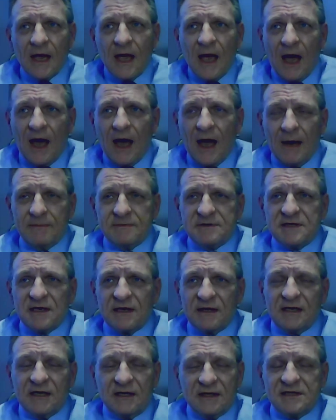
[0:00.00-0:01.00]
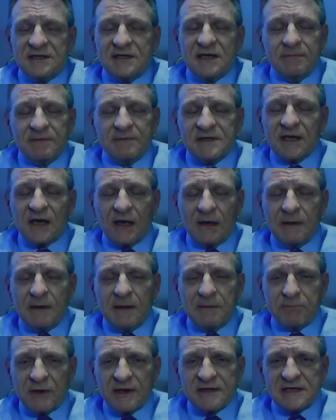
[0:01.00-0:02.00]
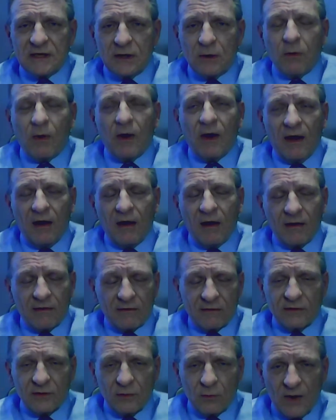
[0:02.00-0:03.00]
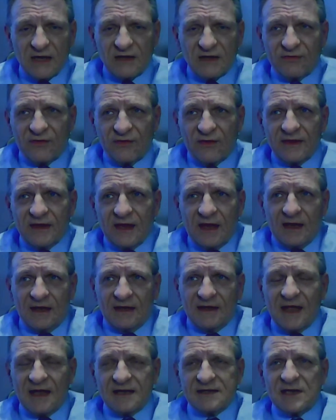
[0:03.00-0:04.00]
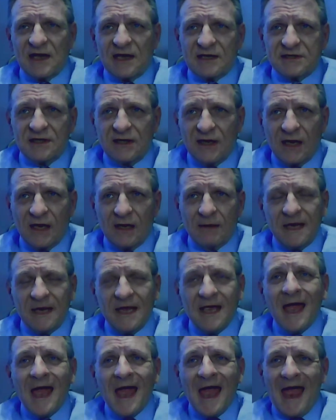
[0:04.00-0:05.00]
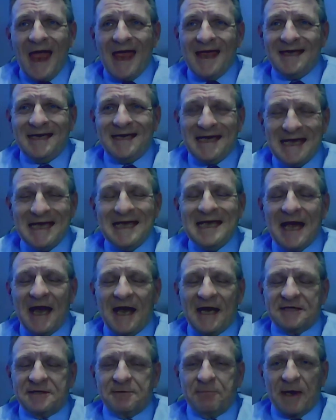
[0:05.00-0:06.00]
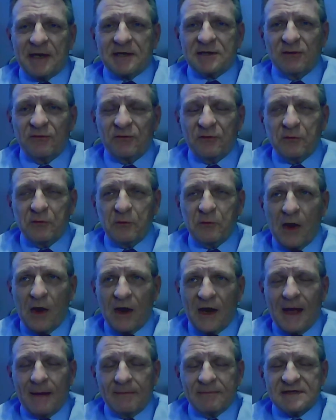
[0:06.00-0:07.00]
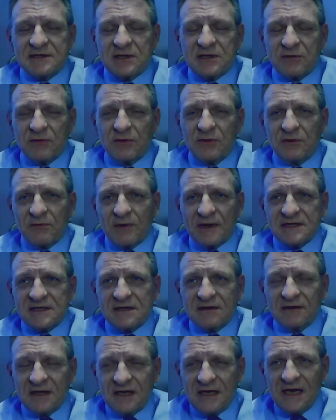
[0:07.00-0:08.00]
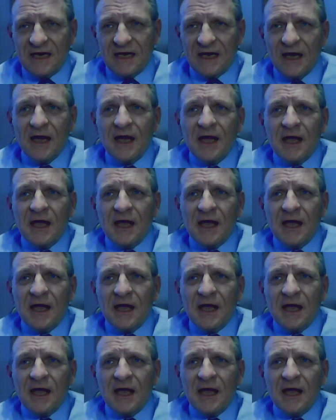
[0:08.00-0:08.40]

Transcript: Um, certainly consumers are going to be pressing quite hard on the wage front, and that's actually going to be a key aspect of what happens through the rest of the year